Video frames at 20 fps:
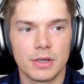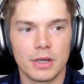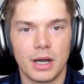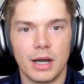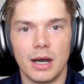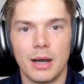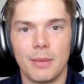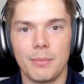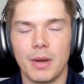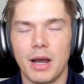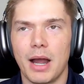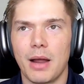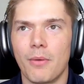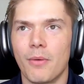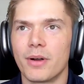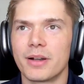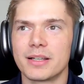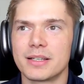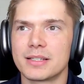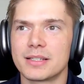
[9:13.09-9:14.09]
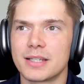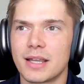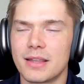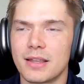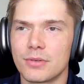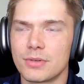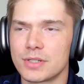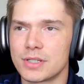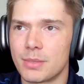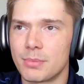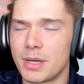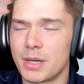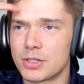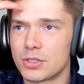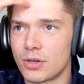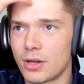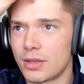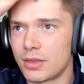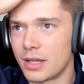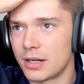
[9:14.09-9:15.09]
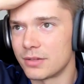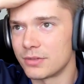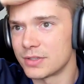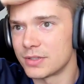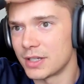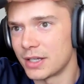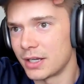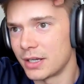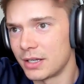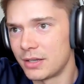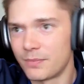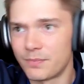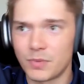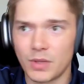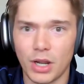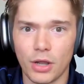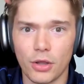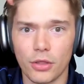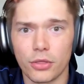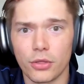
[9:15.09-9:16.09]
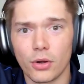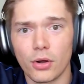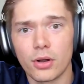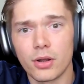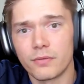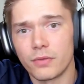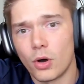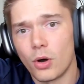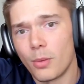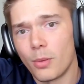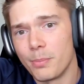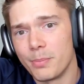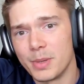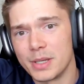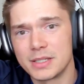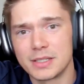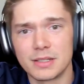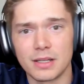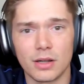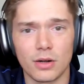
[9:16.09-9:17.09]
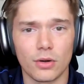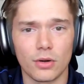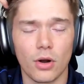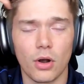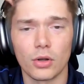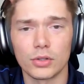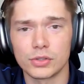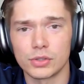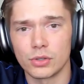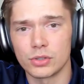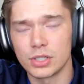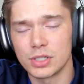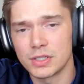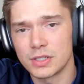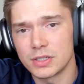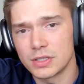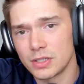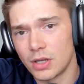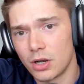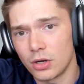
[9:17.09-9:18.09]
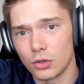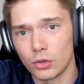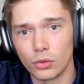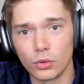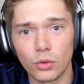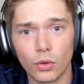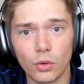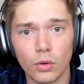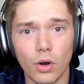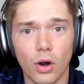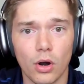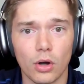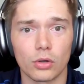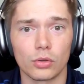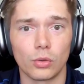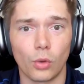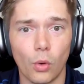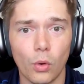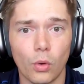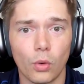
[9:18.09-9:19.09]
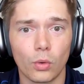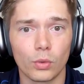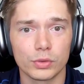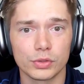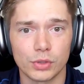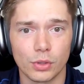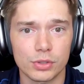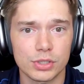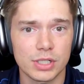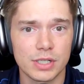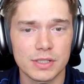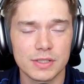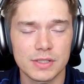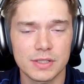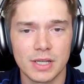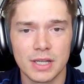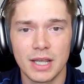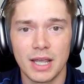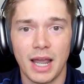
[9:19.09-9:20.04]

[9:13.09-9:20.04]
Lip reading: I wanted to say there was some metric that it was like a third of all business or all searches is on Google are local searches.